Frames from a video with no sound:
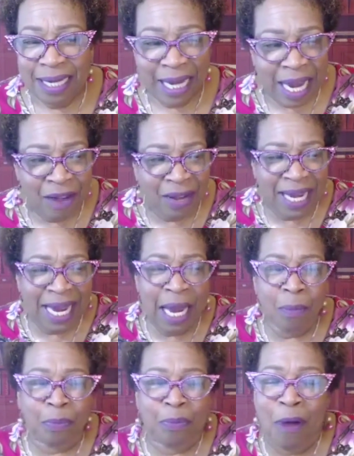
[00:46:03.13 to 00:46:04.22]
Even in
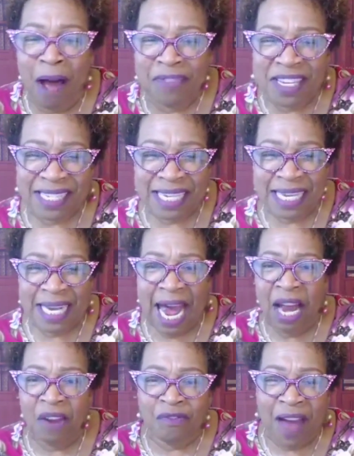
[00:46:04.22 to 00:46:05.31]
prophecy,
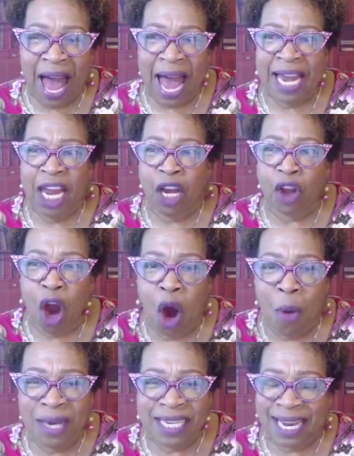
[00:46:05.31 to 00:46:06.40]
edifying,
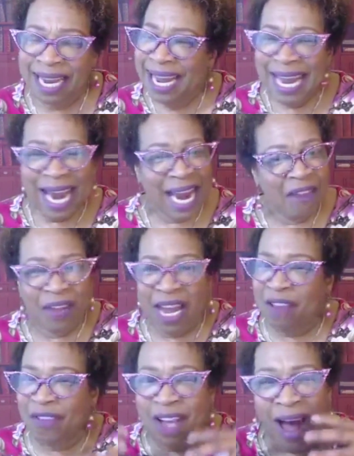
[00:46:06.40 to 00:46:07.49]
encouraging.
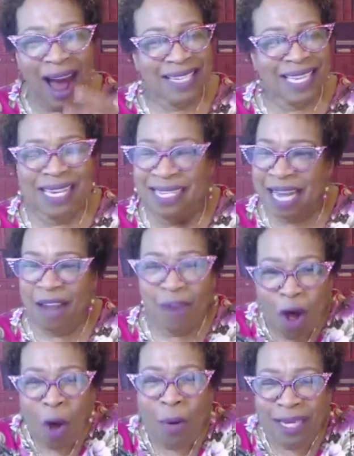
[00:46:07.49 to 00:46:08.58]
If God didn't, if
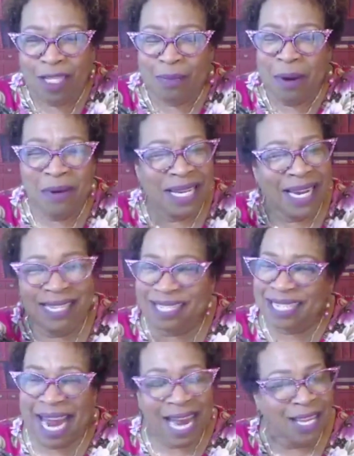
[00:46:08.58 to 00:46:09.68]
Holy Spirit didn't
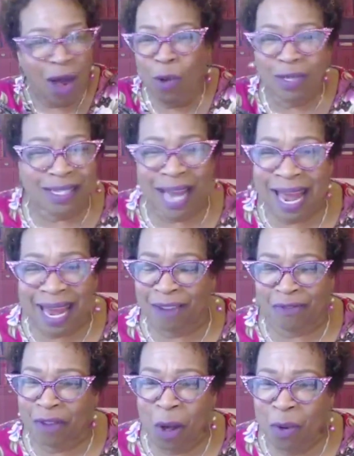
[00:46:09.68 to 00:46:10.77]
say it, don't say it,
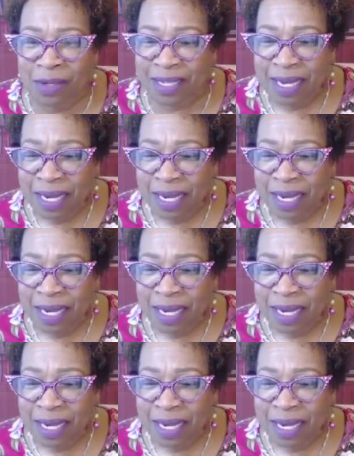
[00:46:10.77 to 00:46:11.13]
folks.